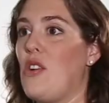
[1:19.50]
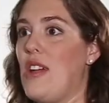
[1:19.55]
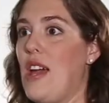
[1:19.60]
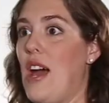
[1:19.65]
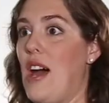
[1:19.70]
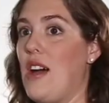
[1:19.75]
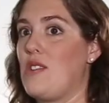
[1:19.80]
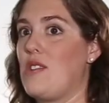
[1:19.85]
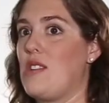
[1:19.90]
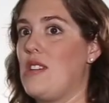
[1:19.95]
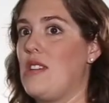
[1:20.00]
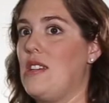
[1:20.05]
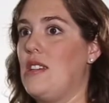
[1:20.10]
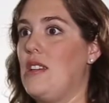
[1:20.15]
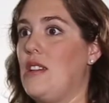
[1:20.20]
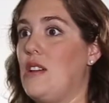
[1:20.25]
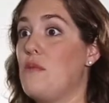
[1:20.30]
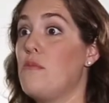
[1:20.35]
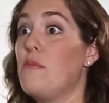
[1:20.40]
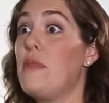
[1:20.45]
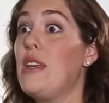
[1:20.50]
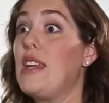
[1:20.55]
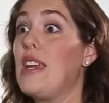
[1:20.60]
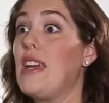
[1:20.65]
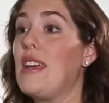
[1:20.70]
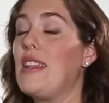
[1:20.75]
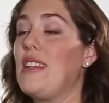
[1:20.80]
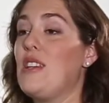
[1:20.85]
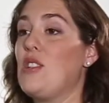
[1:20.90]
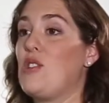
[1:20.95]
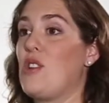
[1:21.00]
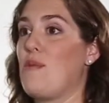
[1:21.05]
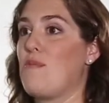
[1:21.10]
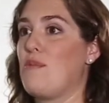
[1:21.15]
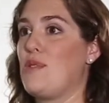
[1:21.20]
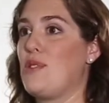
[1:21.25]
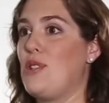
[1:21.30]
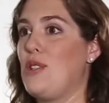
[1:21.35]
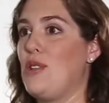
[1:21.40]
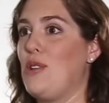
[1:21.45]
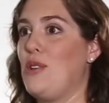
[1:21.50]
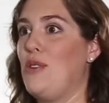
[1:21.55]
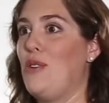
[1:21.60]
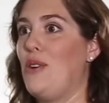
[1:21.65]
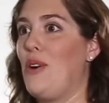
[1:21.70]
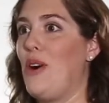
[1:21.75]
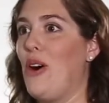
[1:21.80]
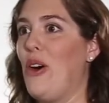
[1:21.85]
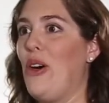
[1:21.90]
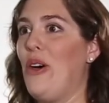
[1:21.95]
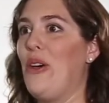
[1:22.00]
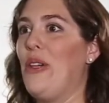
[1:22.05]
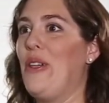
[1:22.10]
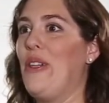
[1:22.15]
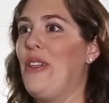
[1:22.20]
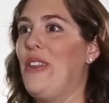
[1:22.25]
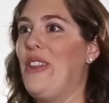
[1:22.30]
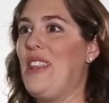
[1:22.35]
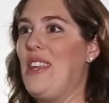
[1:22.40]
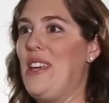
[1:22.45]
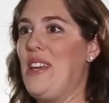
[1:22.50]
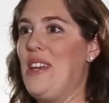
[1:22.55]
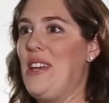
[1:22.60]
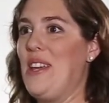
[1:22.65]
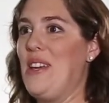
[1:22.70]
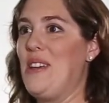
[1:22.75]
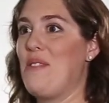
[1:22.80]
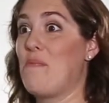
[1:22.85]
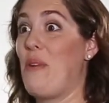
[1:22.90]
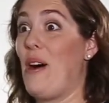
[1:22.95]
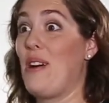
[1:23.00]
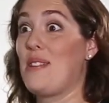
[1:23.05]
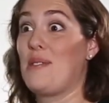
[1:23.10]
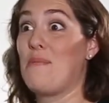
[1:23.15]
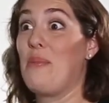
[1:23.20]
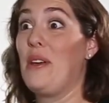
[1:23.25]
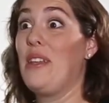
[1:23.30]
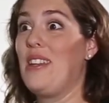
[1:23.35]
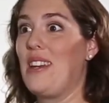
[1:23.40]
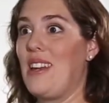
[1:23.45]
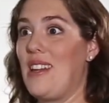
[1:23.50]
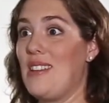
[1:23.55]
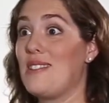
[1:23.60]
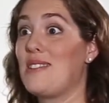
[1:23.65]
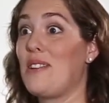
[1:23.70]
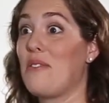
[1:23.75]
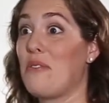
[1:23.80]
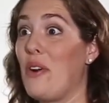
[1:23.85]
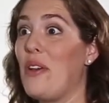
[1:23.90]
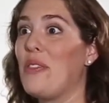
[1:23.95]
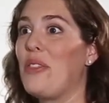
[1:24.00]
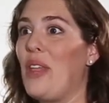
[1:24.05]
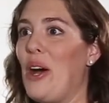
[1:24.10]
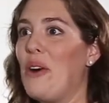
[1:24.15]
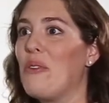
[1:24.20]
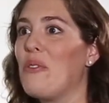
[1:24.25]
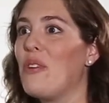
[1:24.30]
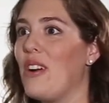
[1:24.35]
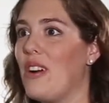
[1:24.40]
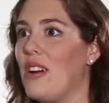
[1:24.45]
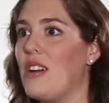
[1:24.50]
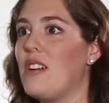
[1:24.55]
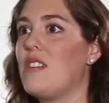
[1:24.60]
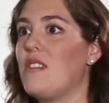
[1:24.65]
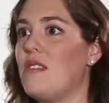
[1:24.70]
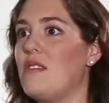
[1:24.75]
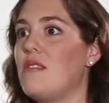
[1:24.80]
reaction immediately jumps to all the possibilities of what that word